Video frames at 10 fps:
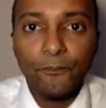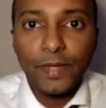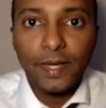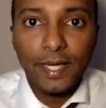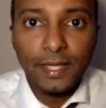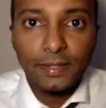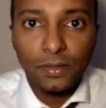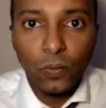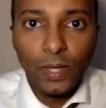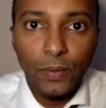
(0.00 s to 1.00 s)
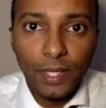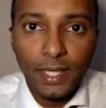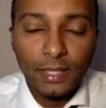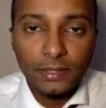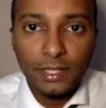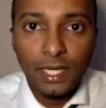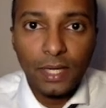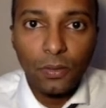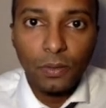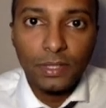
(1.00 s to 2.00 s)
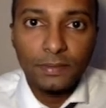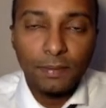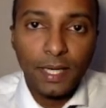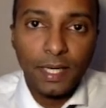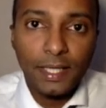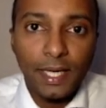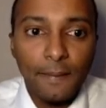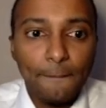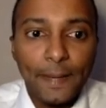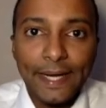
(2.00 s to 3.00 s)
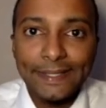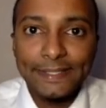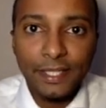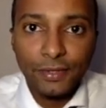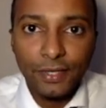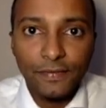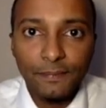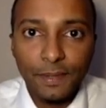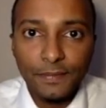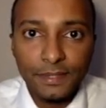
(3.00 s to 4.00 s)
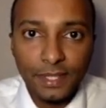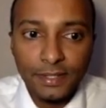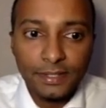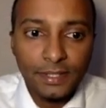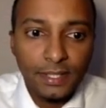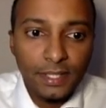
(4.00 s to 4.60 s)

And again, the way we can cancel out is by minusing 3 from both sides.